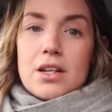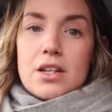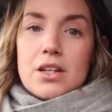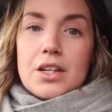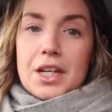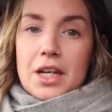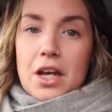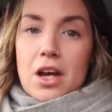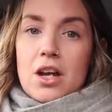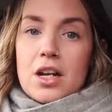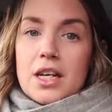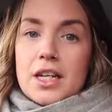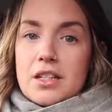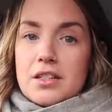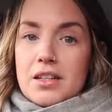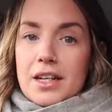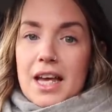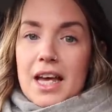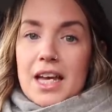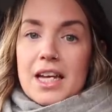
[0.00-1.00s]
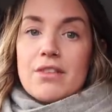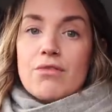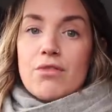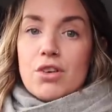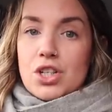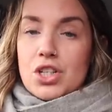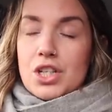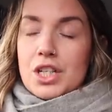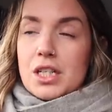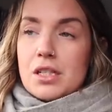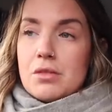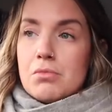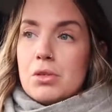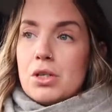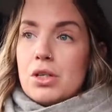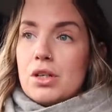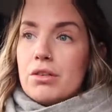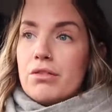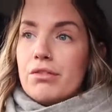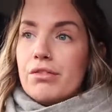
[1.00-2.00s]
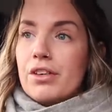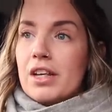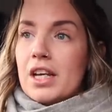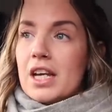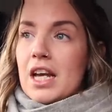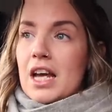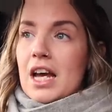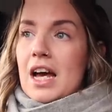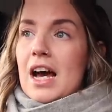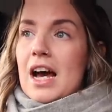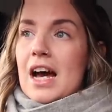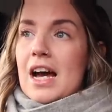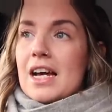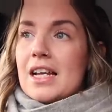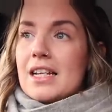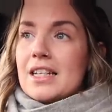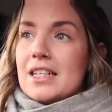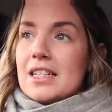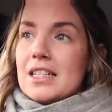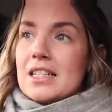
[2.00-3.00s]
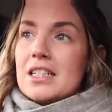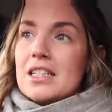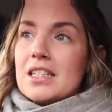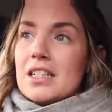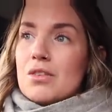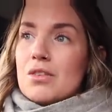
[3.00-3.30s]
looking early, because I hate rushing to move. And